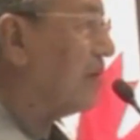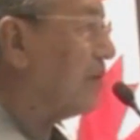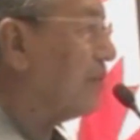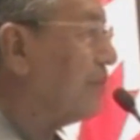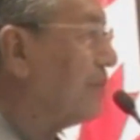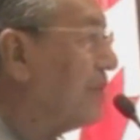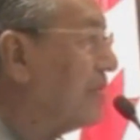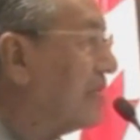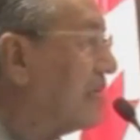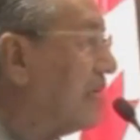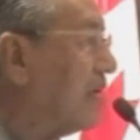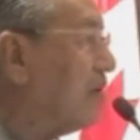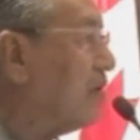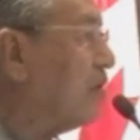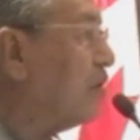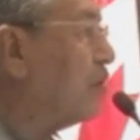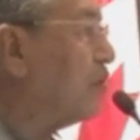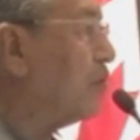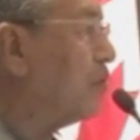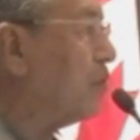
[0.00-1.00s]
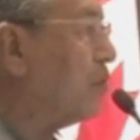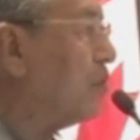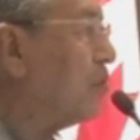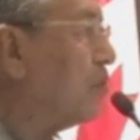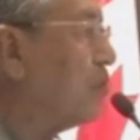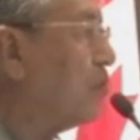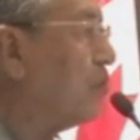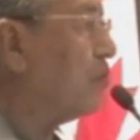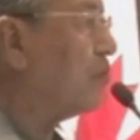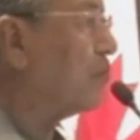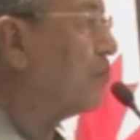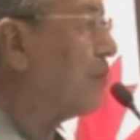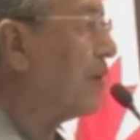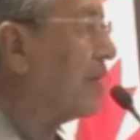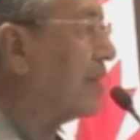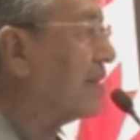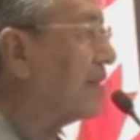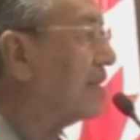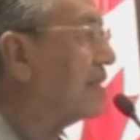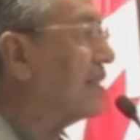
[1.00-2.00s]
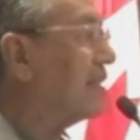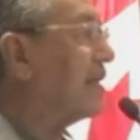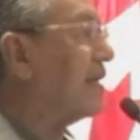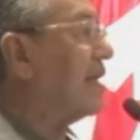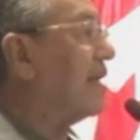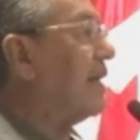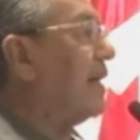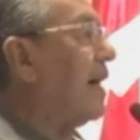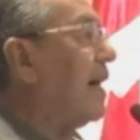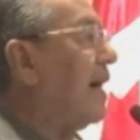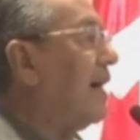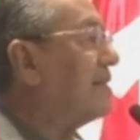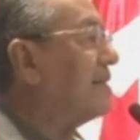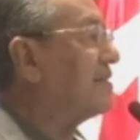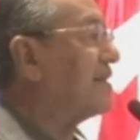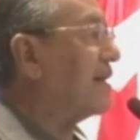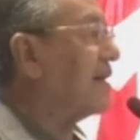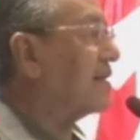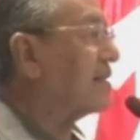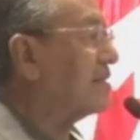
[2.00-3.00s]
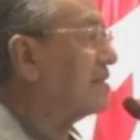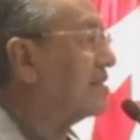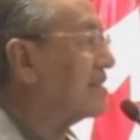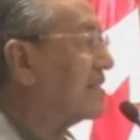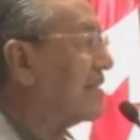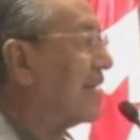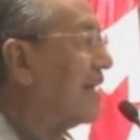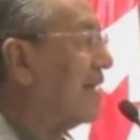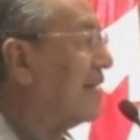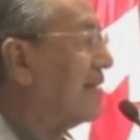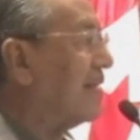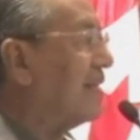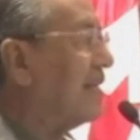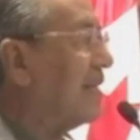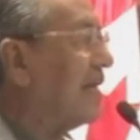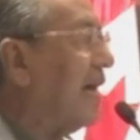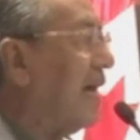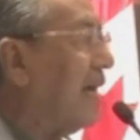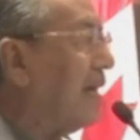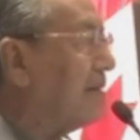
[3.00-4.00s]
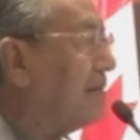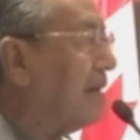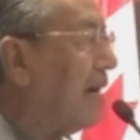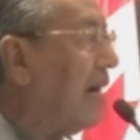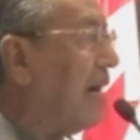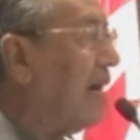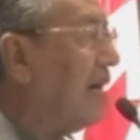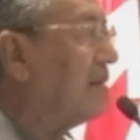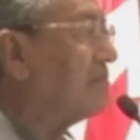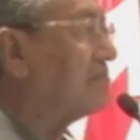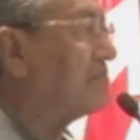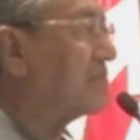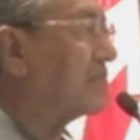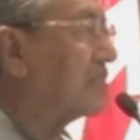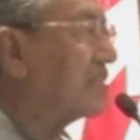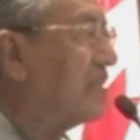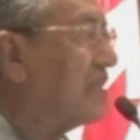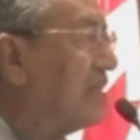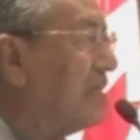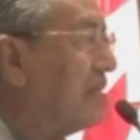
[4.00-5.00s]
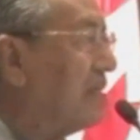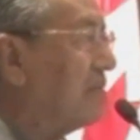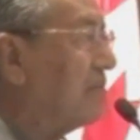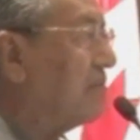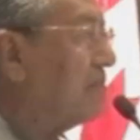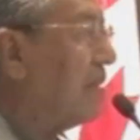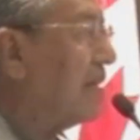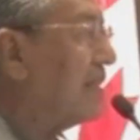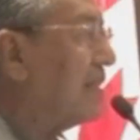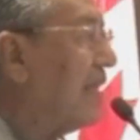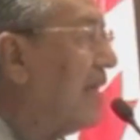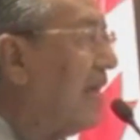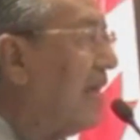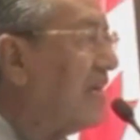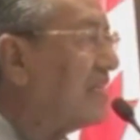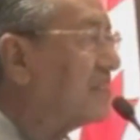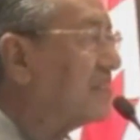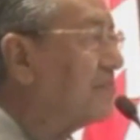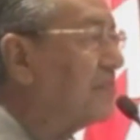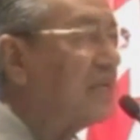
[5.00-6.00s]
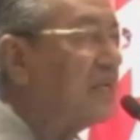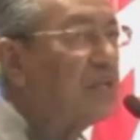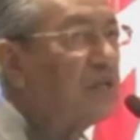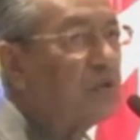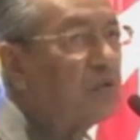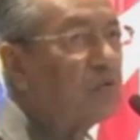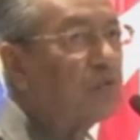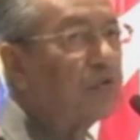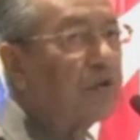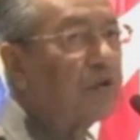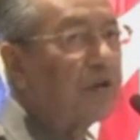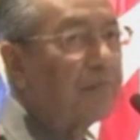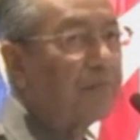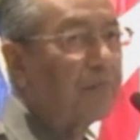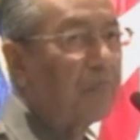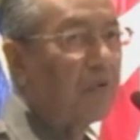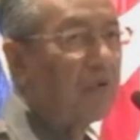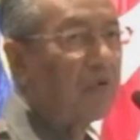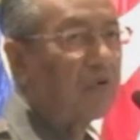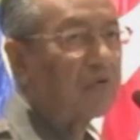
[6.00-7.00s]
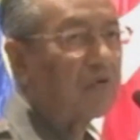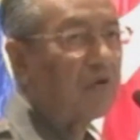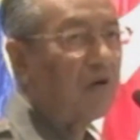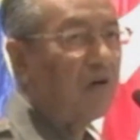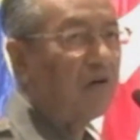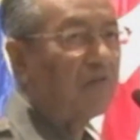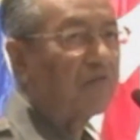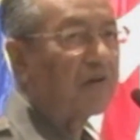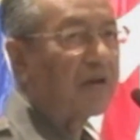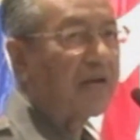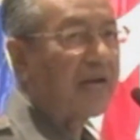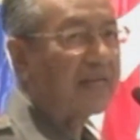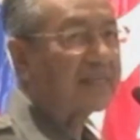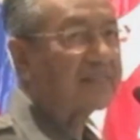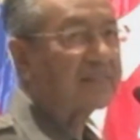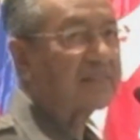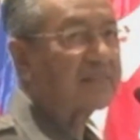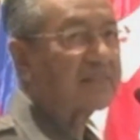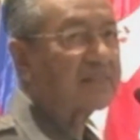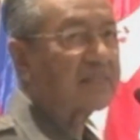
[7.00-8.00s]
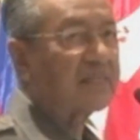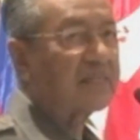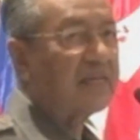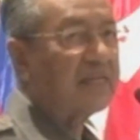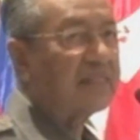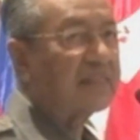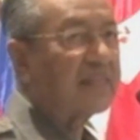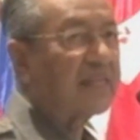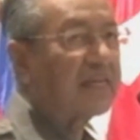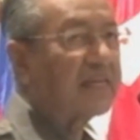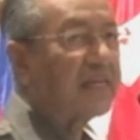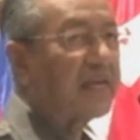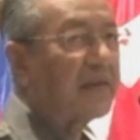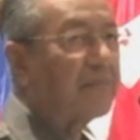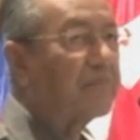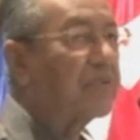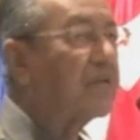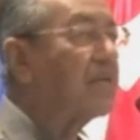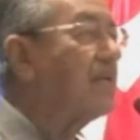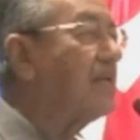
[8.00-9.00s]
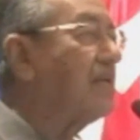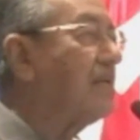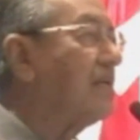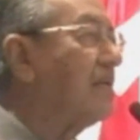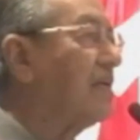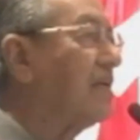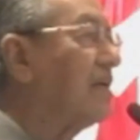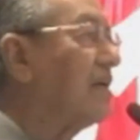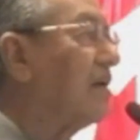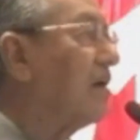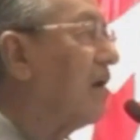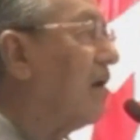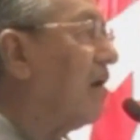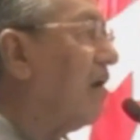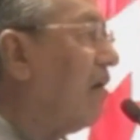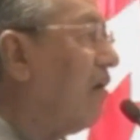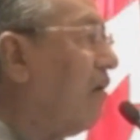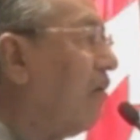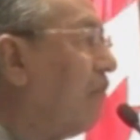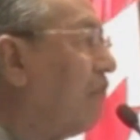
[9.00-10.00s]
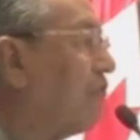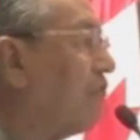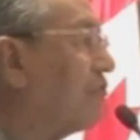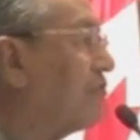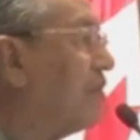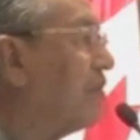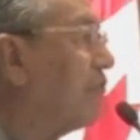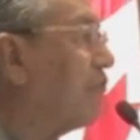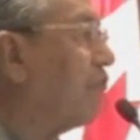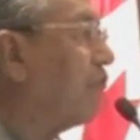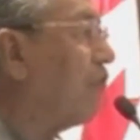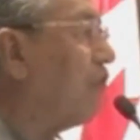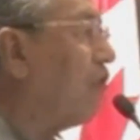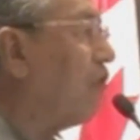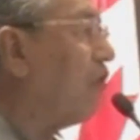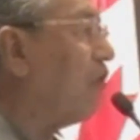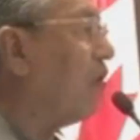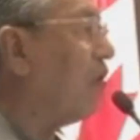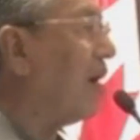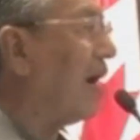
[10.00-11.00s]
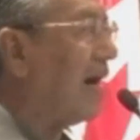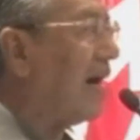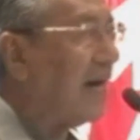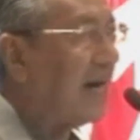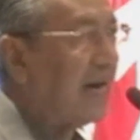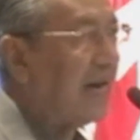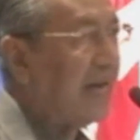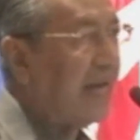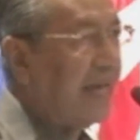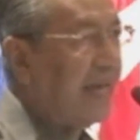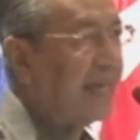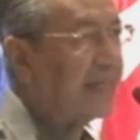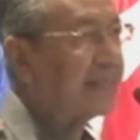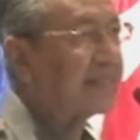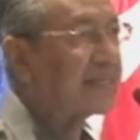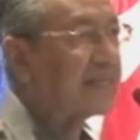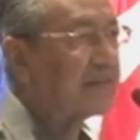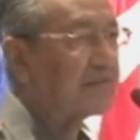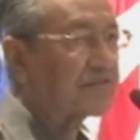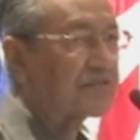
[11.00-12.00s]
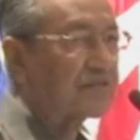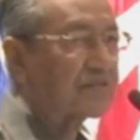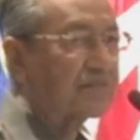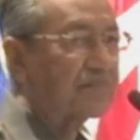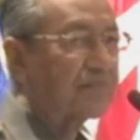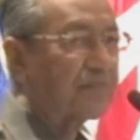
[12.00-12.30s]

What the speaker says: We cannot know whether the hijackers carried arms, but there has been no report of guns in the debris of the 4 aircrafts.